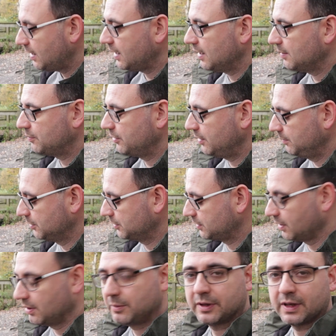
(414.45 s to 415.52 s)
and I'm pretty much
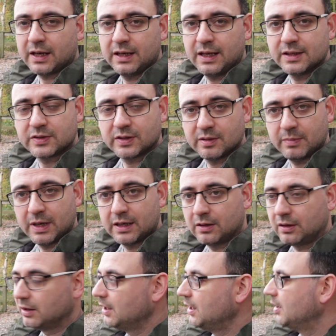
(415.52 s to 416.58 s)
going with that near to the
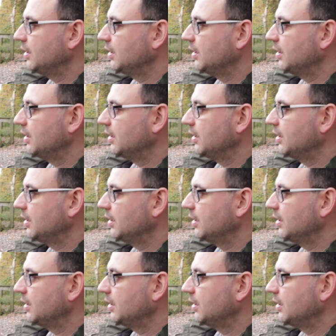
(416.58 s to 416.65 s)
middle.